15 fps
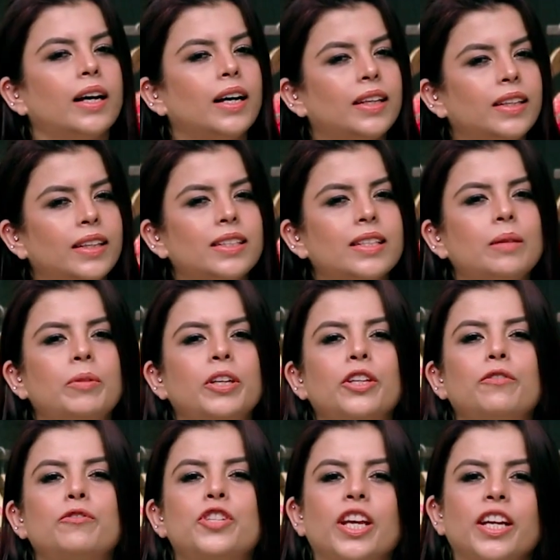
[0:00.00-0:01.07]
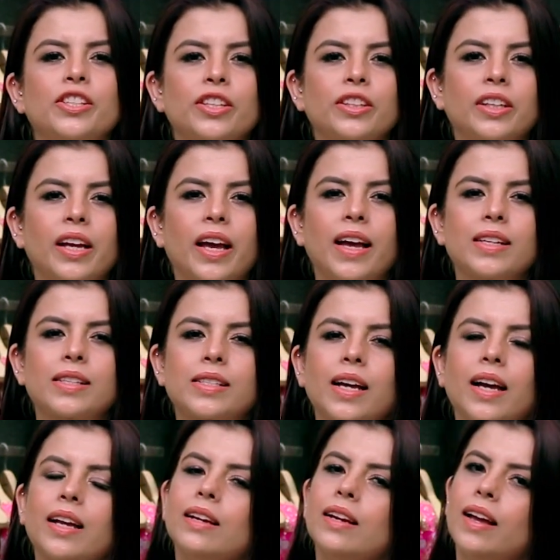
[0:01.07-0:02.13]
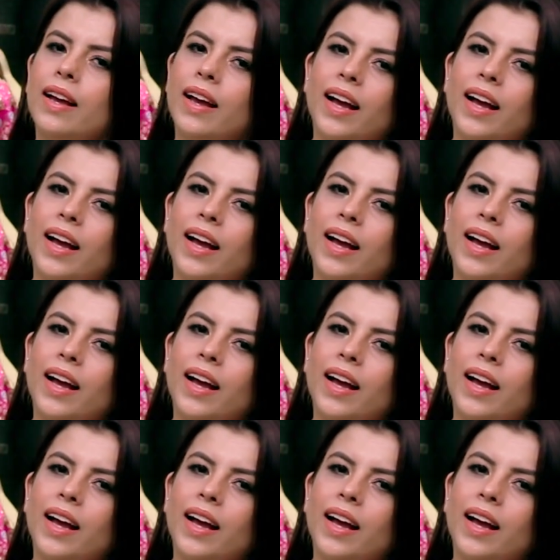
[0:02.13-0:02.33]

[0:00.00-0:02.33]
A little bit of change in the hairstyle